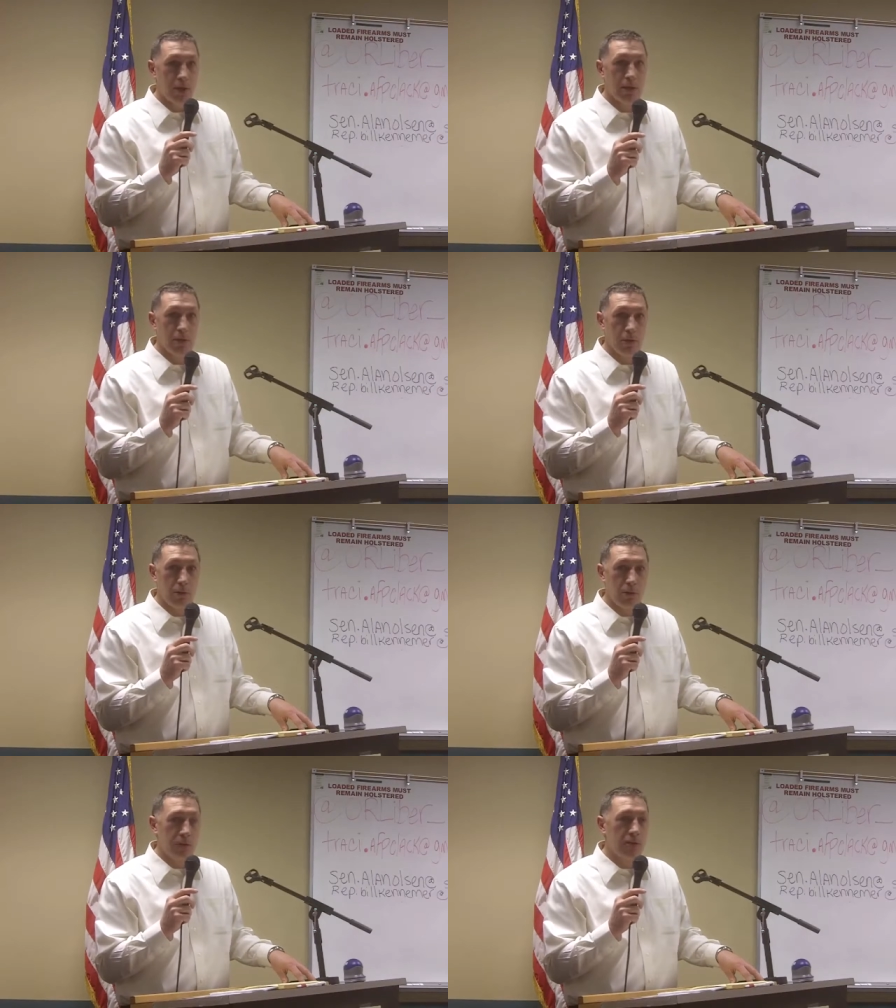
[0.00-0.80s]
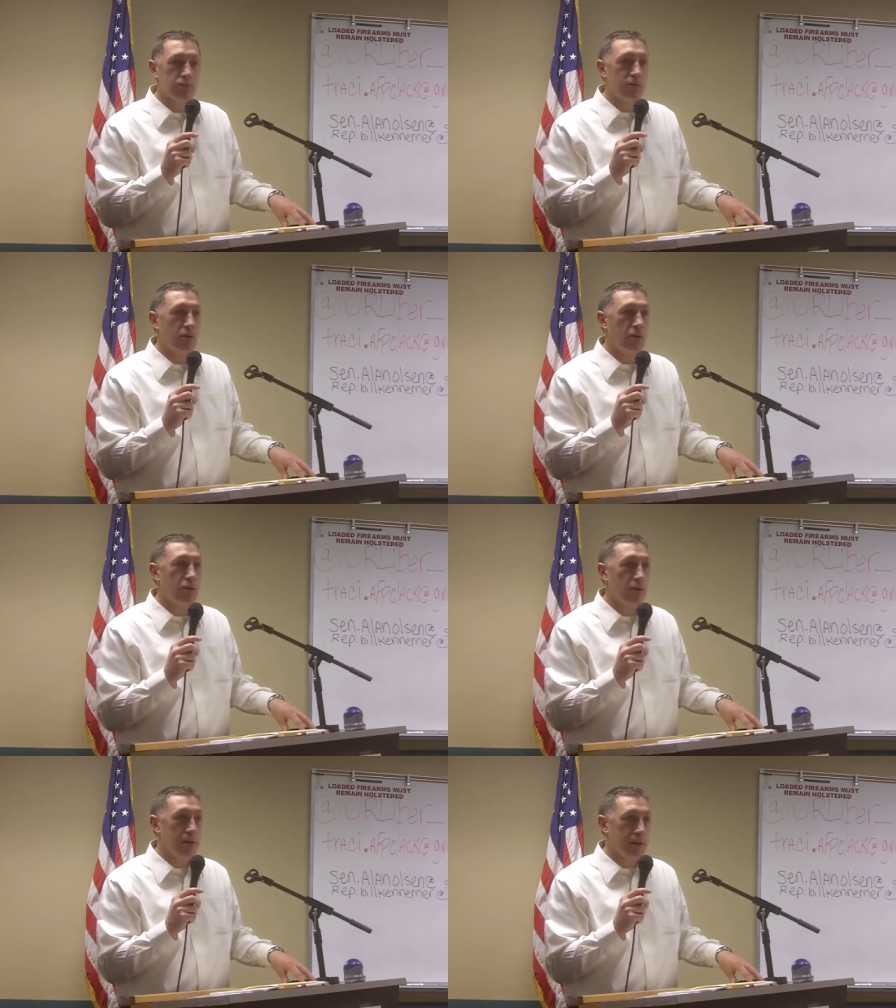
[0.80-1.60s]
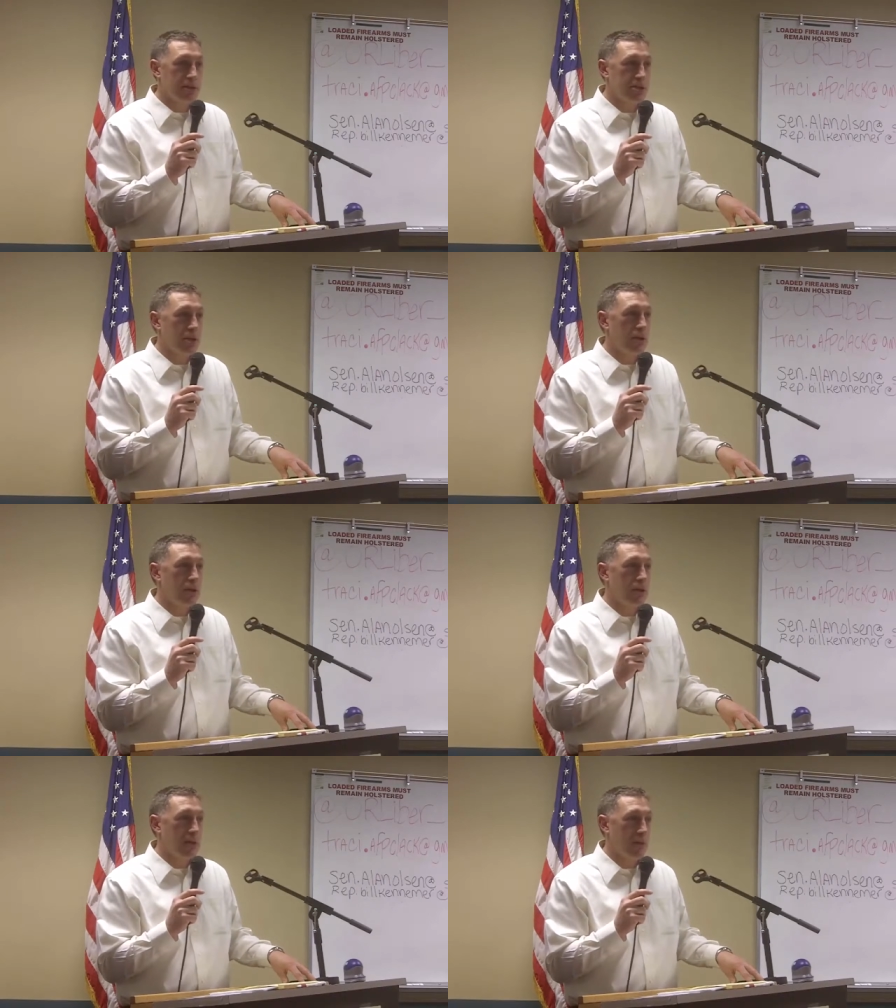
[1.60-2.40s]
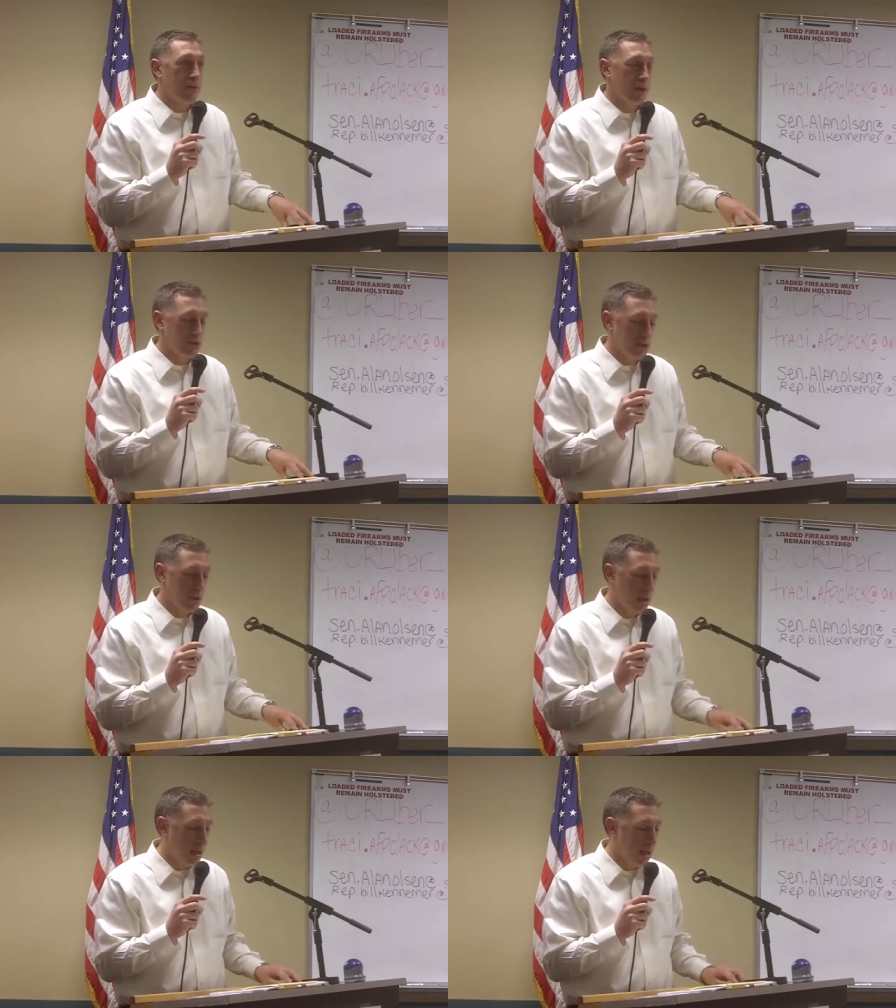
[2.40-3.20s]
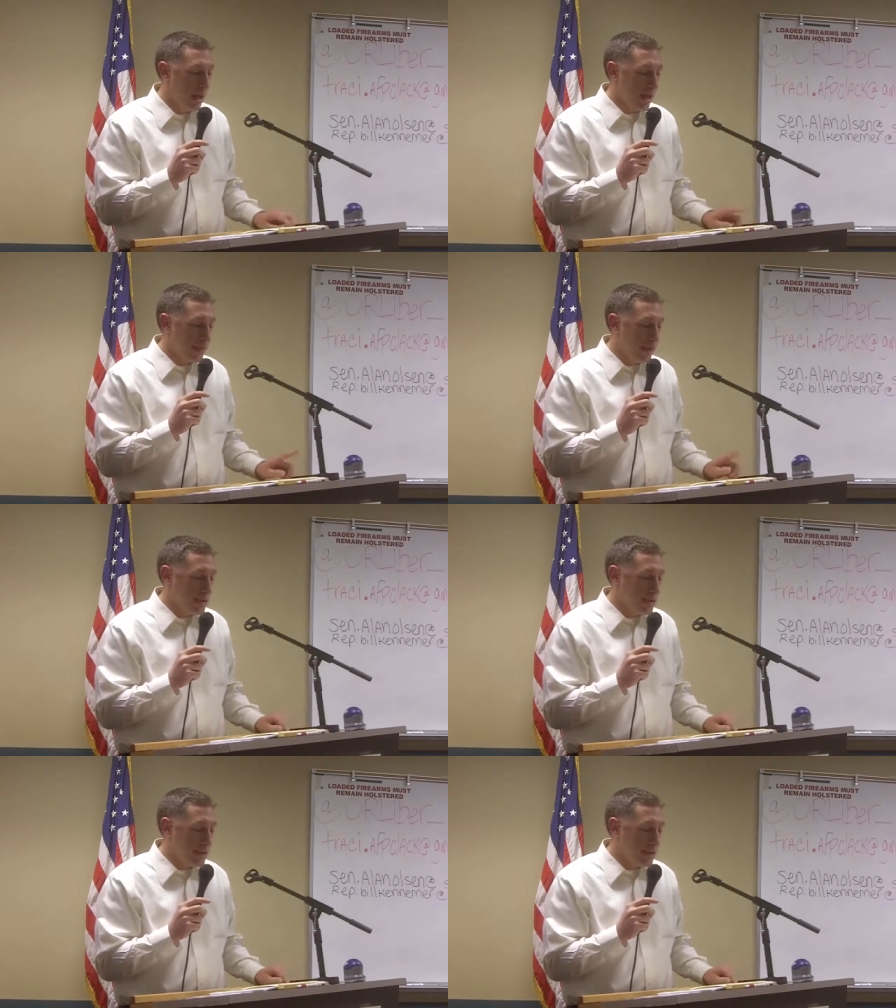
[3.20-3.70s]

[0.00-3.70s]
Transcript: doing their own things with no coordination, no collaboration. And